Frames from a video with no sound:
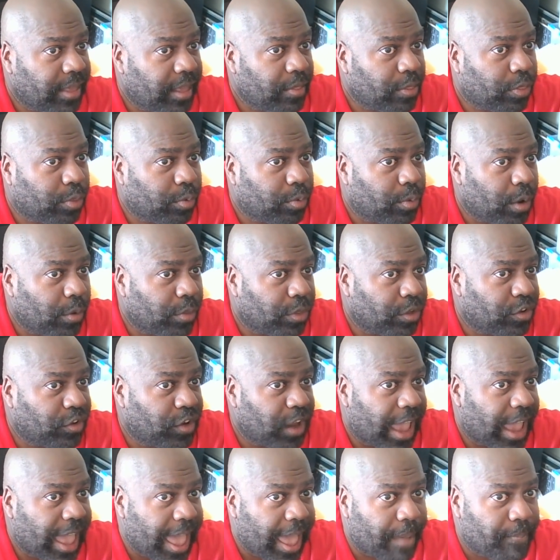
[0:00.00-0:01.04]
then throw the
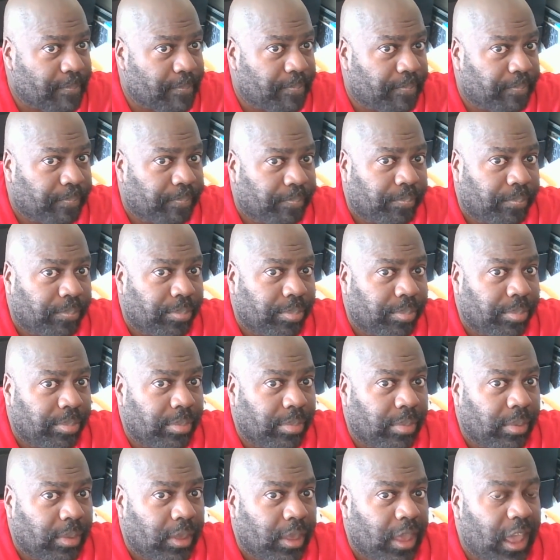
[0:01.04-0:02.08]
jab.
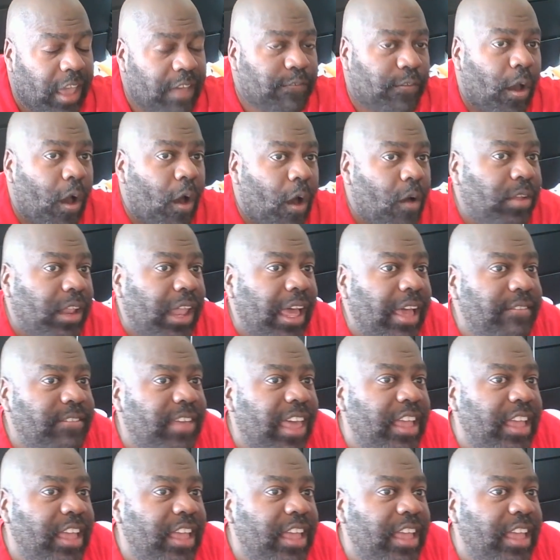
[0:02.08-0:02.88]
If Kovalev